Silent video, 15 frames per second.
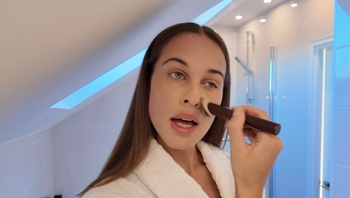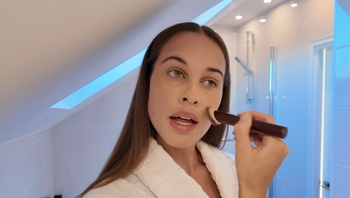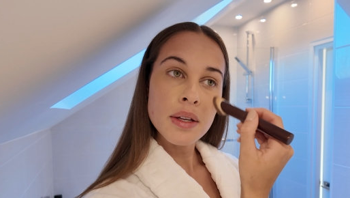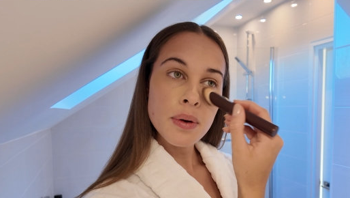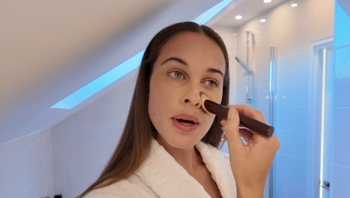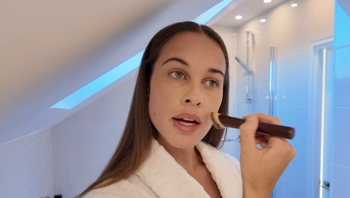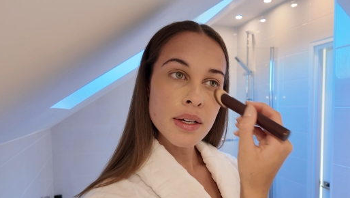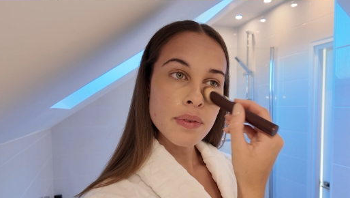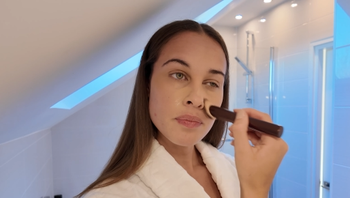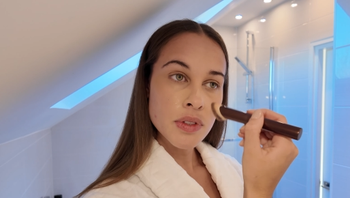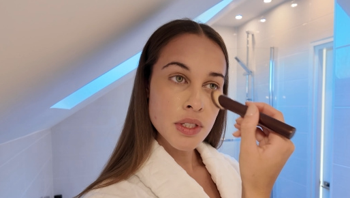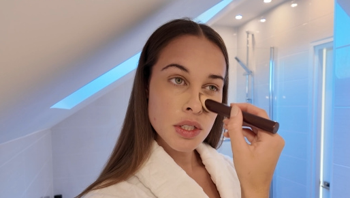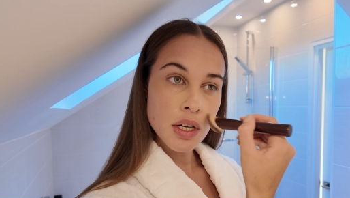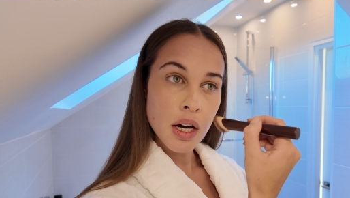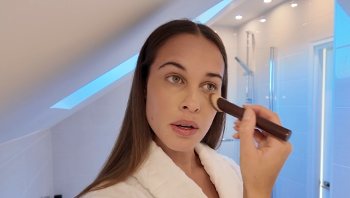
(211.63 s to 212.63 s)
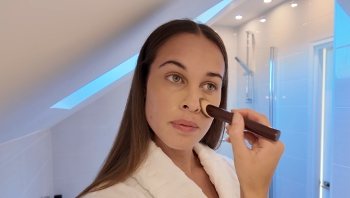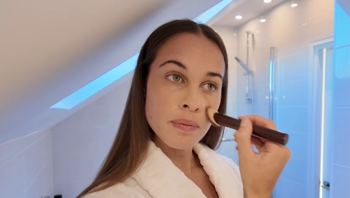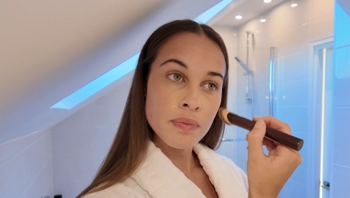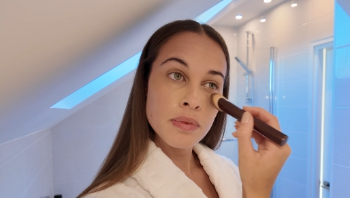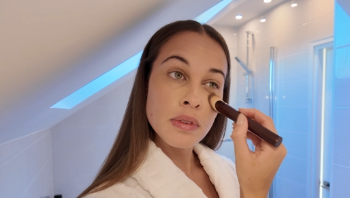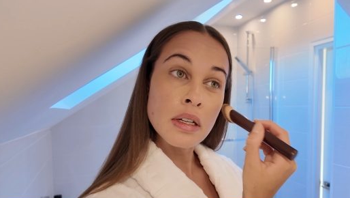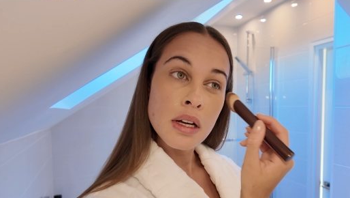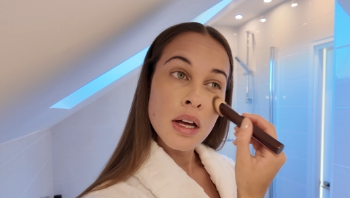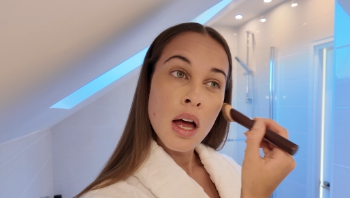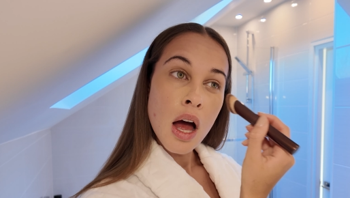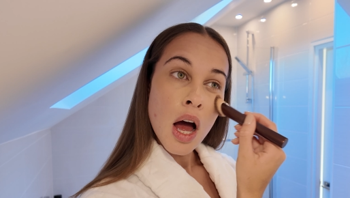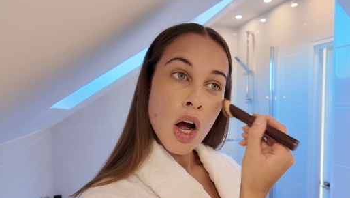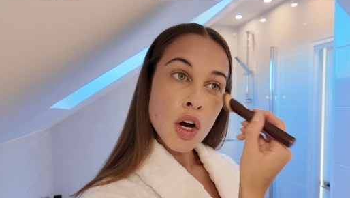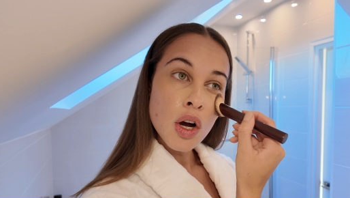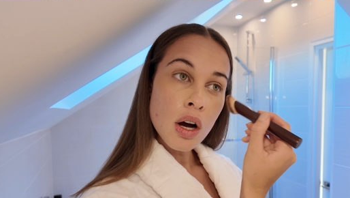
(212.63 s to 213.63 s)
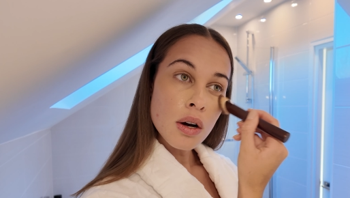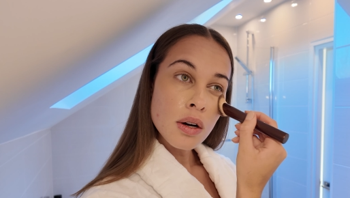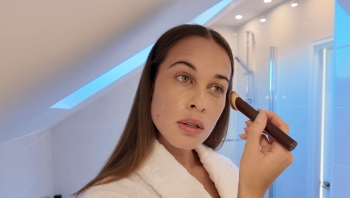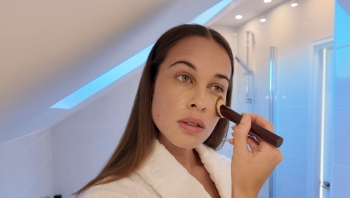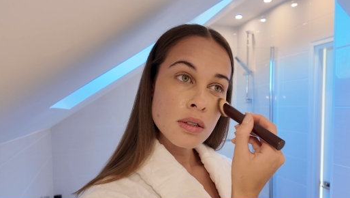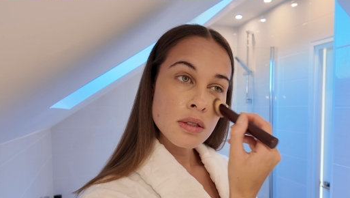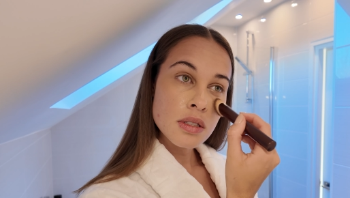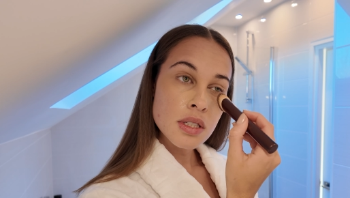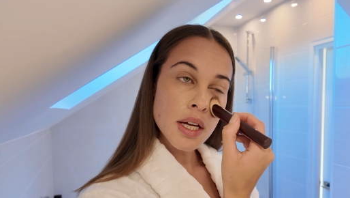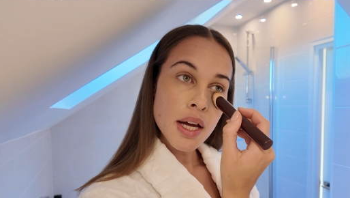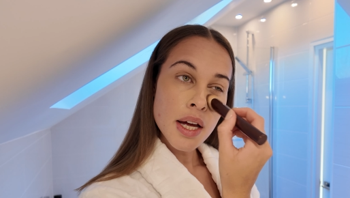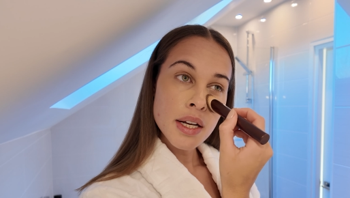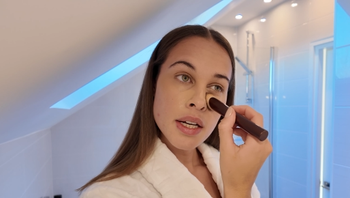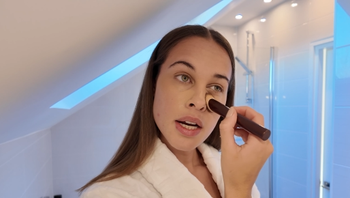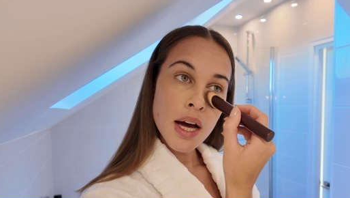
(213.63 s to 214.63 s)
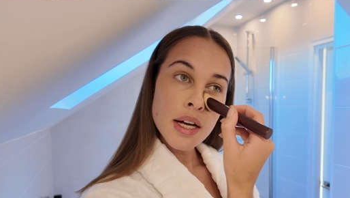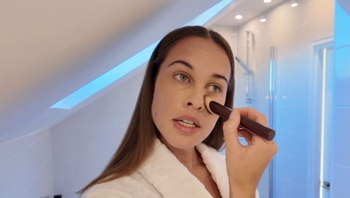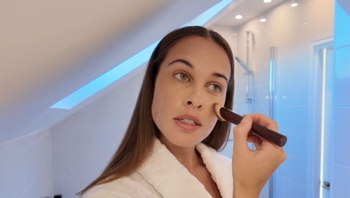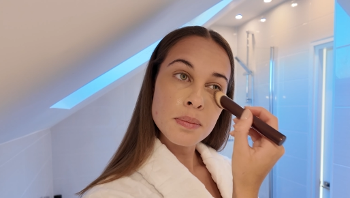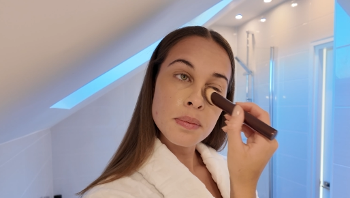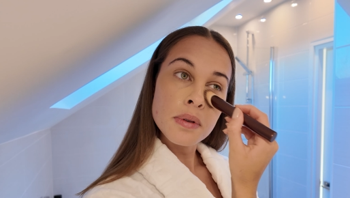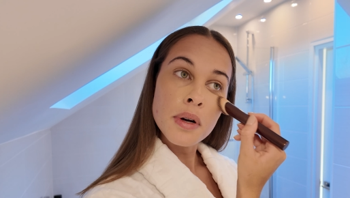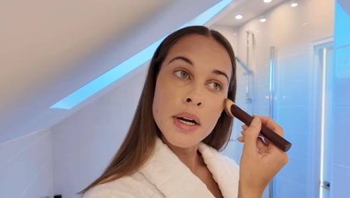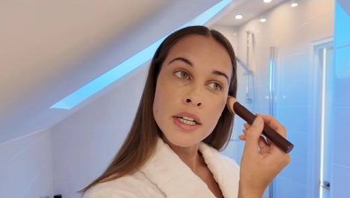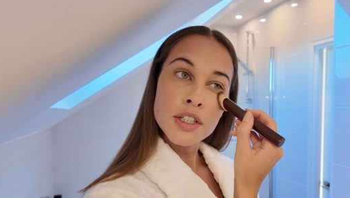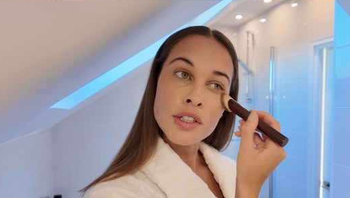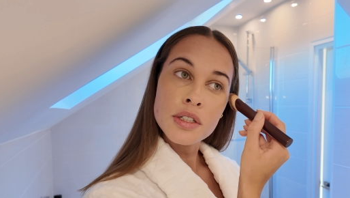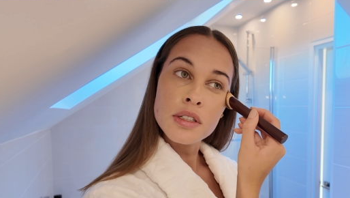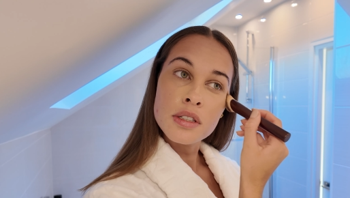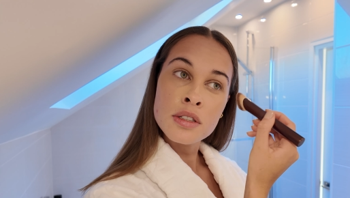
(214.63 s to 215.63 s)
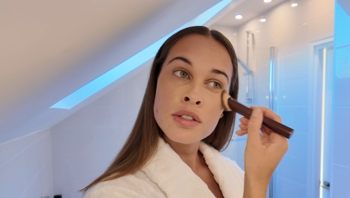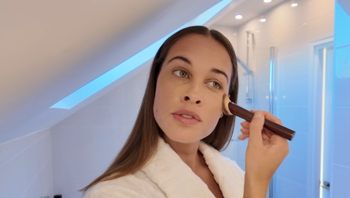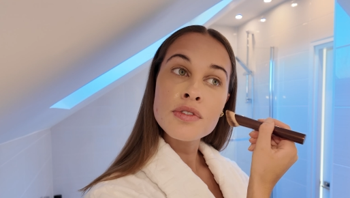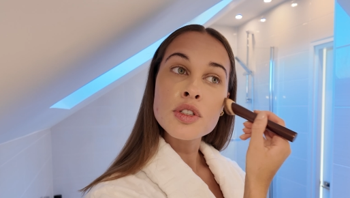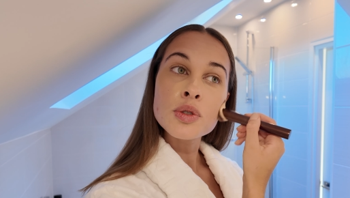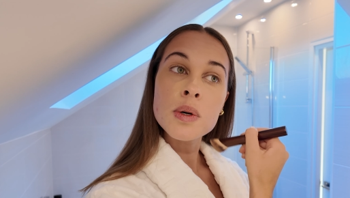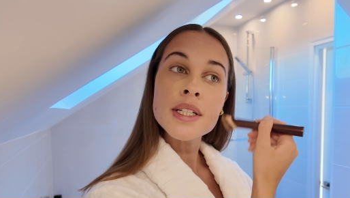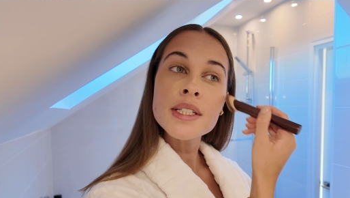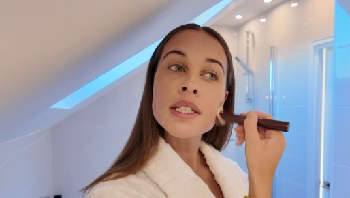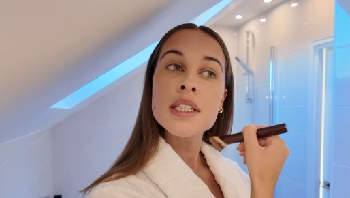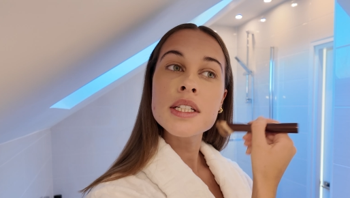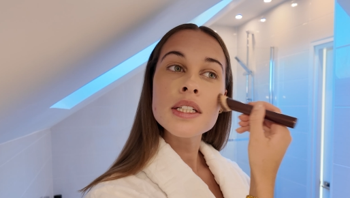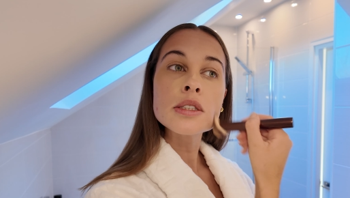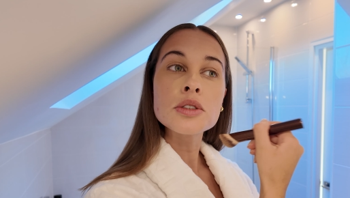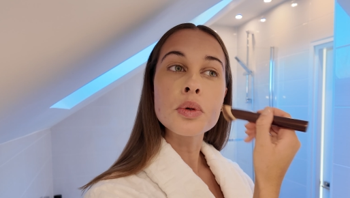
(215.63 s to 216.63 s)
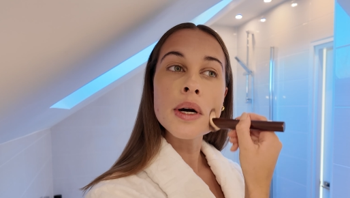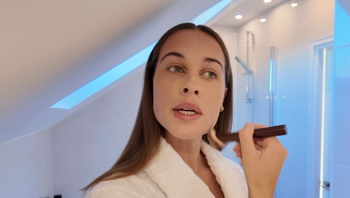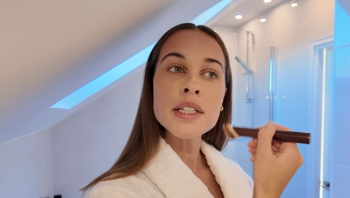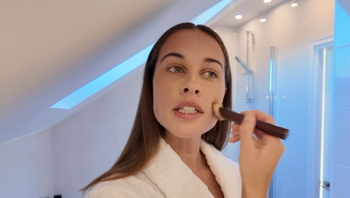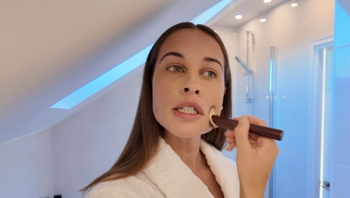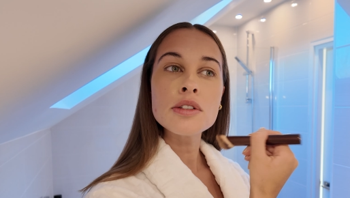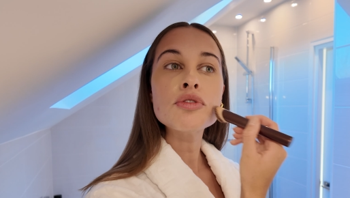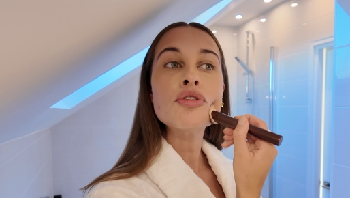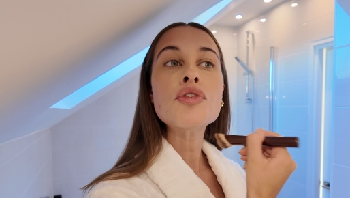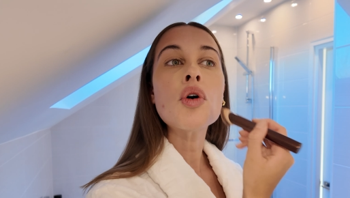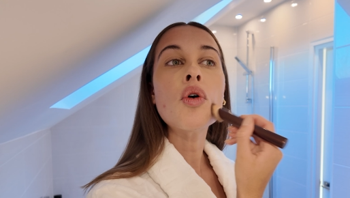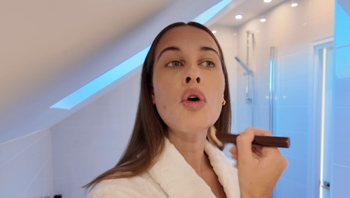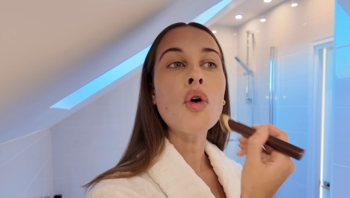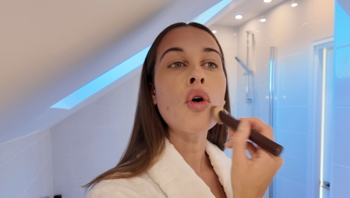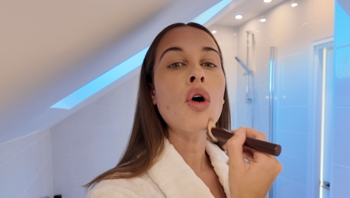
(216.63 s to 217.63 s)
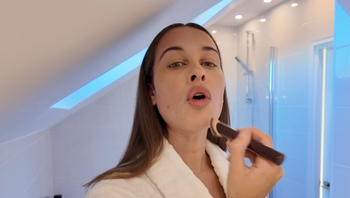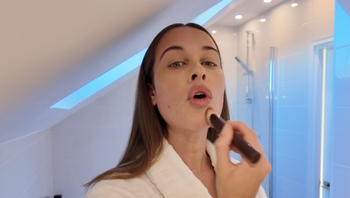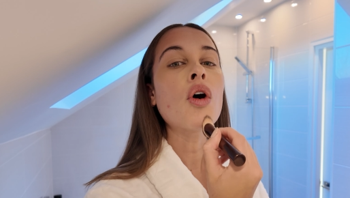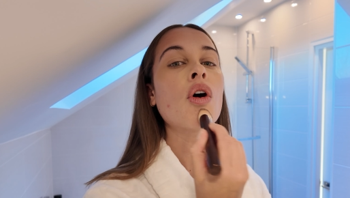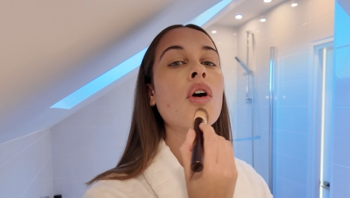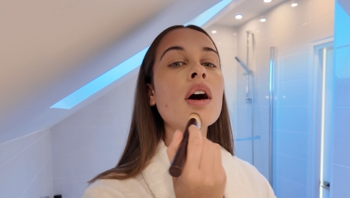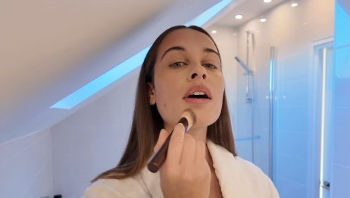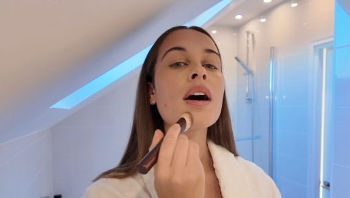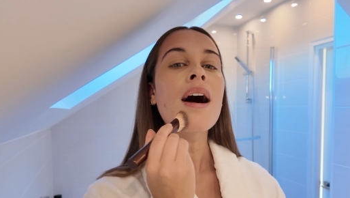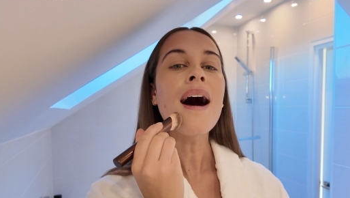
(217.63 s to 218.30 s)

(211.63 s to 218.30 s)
Anyway, so goals and aspirations for 2024.